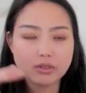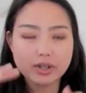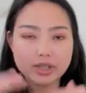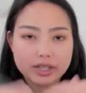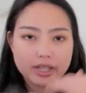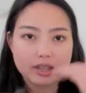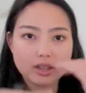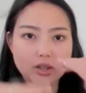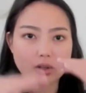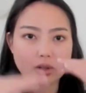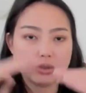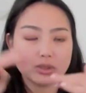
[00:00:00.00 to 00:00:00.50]

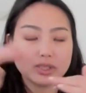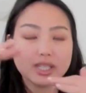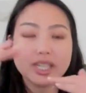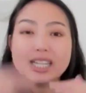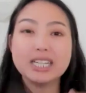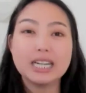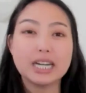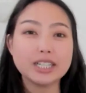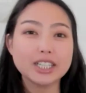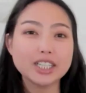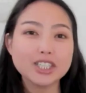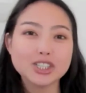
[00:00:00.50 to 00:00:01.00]
really those
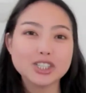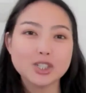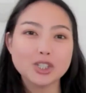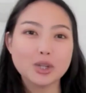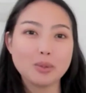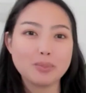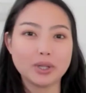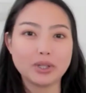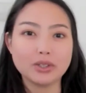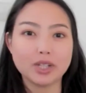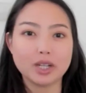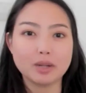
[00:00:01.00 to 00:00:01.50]
additional
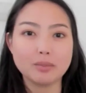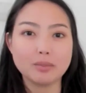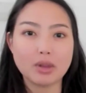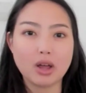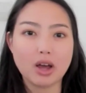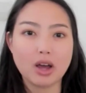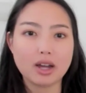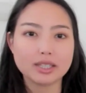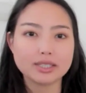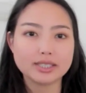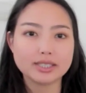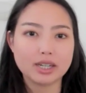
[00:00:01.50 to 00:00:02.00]
building
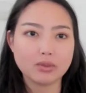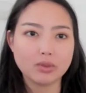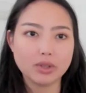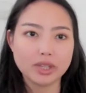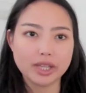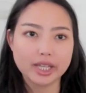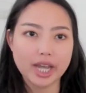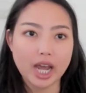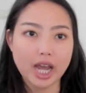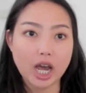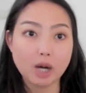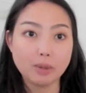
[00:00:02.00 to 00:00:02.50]
blocks that
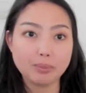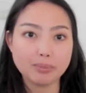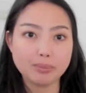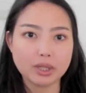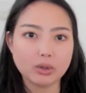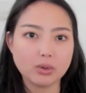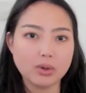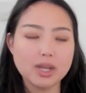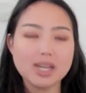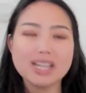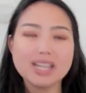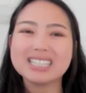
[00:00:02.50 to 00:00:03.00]
really help
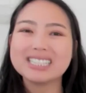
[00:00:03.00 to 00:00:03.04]
you